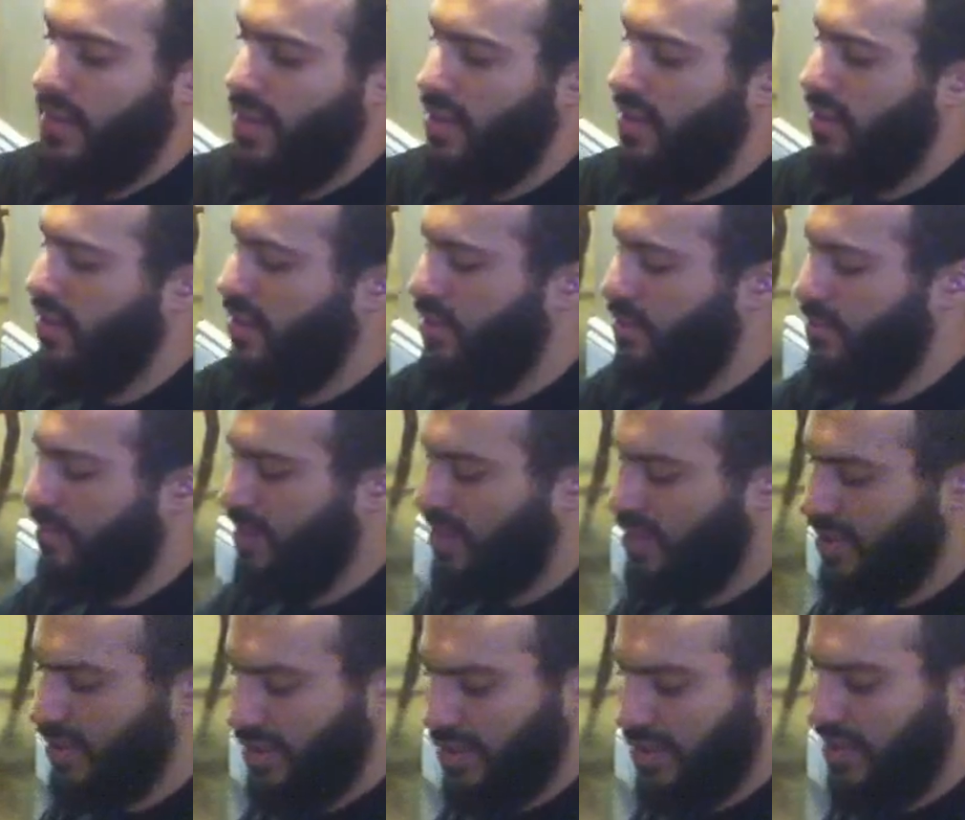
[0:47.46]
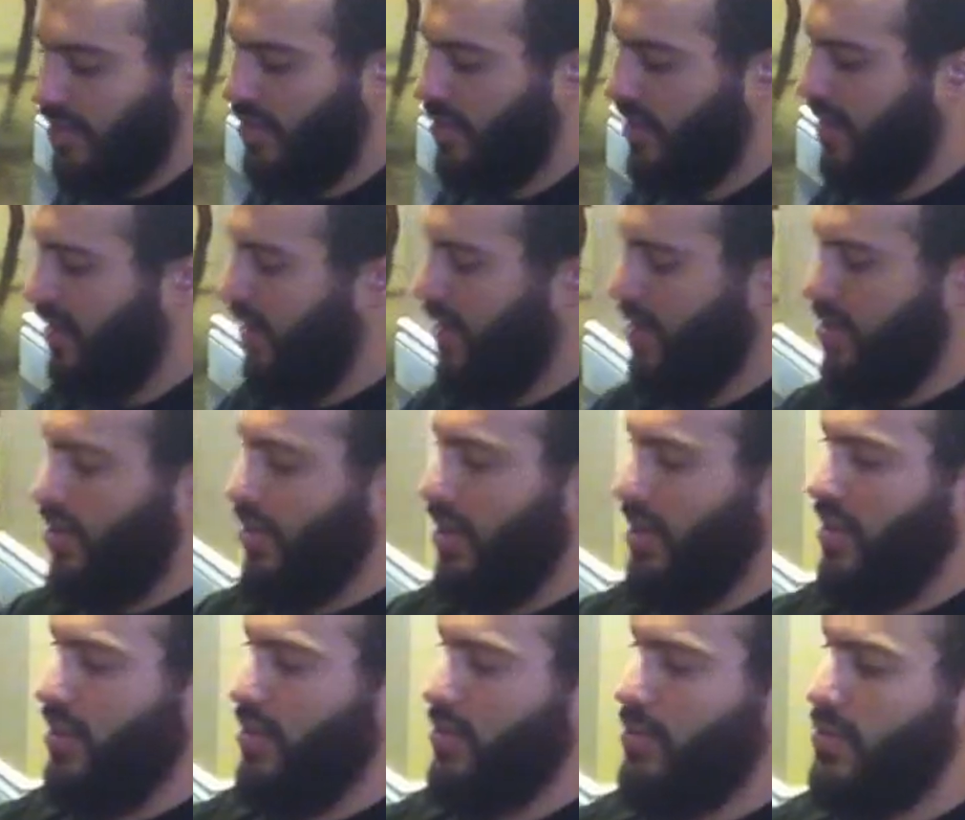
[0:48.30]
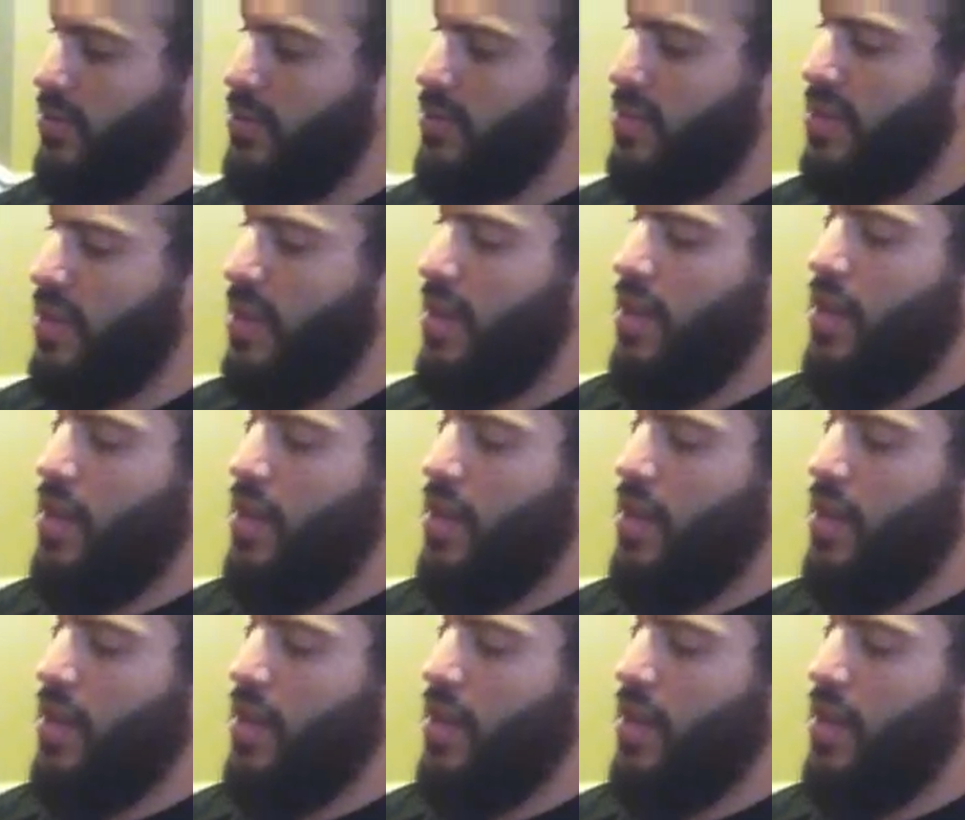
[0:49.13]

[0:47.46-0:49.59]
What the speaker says: any belt that you can use.